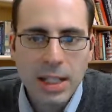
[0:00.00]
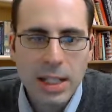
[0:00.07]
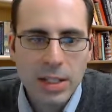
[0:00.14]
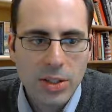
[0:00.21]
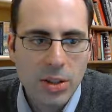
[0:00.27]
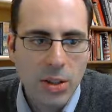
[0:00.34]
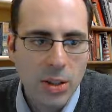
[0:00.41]

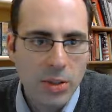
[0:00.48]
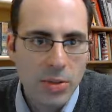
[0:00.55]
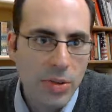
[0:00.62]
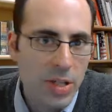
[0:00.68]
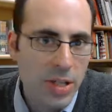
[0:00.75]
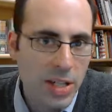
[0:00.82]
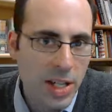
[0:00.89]
to call your
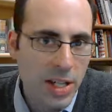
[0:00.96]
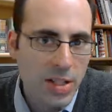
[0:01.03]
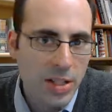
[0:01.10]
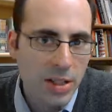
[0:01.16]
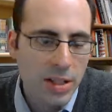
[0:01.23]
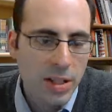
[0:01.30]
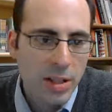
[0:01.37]
own
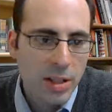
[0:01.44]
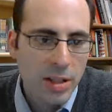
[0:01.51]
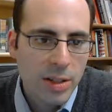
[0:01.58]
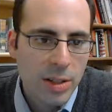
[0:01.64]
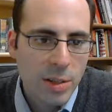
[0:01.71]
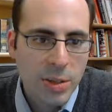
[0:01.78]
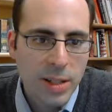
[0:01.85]
attention
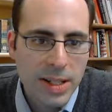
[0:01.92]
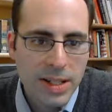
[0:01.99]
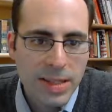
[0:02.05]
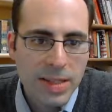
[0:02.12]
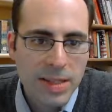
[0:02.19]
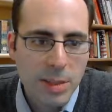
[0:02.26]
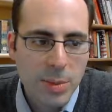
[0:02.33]
to the
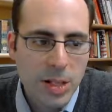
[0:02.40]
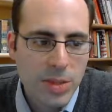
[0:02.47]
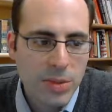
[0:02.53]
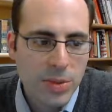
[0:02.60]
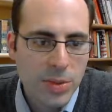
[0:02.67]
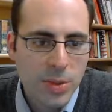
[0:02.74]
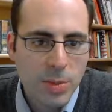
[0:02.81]
places in the
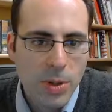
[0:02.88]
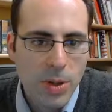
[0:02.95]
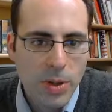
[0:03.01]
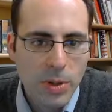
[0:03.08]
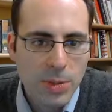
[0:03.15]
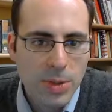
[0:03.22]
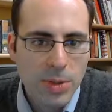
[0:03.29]
Module 2
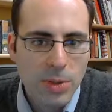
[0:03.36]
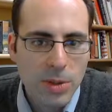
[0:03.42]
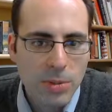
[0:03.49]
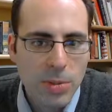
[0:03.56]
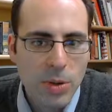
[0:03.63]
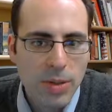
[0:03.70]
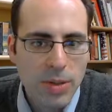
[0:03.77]
poems where
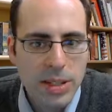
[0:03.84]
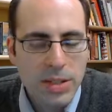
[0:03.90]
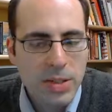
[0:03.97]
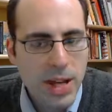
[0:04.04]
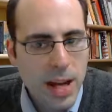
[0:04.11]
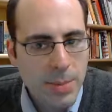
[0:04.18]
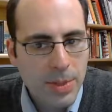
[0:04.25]
important
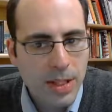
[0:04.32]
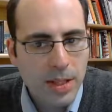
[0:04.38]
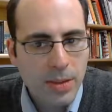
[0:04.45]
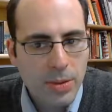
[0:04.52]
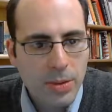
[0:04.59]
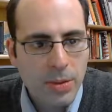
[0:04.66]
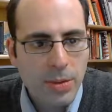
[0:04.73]
things are
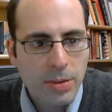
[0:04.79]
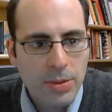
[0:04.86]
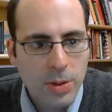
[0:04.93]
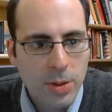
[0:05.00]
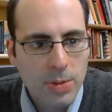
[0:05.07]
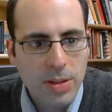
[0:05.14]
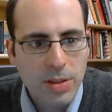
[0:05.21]
happening, or where the
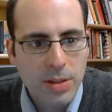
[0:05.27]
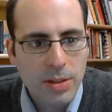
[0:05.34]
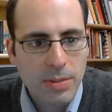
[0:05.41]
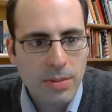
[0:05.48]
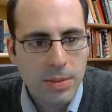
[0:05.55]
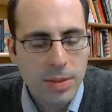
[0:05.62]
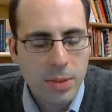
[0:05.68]
forms
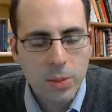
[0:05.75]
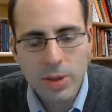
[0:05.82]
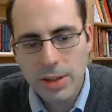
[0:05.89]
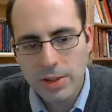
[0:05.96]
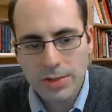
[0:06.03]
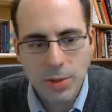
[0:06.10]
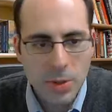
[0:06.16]

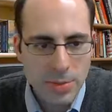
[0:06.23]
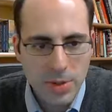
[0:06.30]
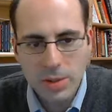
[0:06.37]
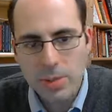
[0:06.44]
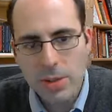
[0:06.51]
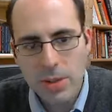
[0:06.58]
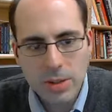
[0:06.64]
of
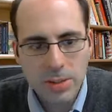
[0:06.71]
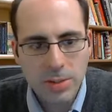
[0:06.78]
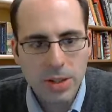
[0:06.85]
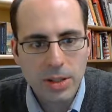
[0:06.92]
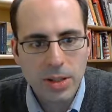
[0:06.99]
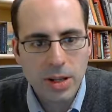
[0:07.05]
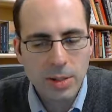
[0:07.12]
the poem
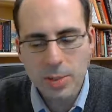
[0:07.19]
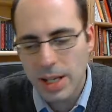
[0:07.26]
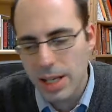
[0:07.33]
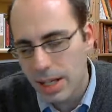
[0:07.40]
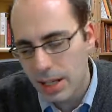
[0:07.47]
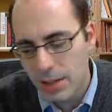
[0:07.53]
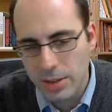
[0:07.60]
are
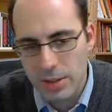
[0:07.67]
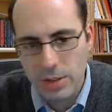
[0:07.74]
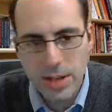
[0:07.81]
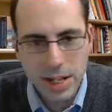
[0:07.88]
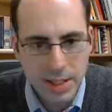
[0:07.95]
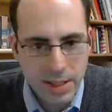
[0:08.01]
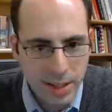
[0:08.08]
augmenting or
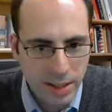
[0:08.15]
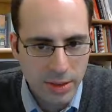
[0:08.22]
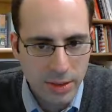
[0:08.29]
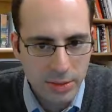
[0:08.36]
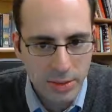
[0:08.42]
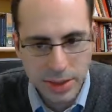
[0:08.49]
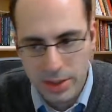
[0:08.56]
detracting
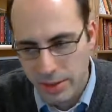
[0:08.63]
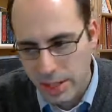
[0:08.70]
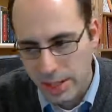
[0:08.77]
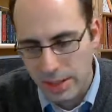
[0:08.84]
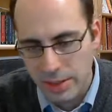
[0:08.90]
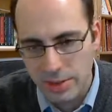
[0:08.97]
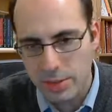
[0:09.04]
or
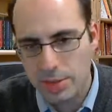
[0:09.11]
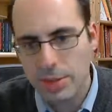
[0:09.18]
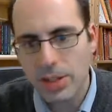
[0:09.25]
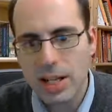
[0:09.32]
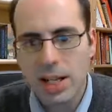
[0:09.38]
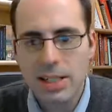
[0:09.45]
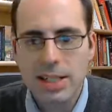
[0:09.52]
redirecting from
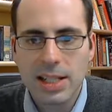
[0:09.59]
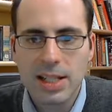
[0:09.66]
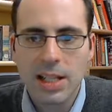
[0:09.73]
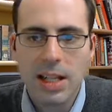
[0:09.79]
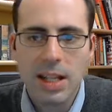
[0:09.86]
their content.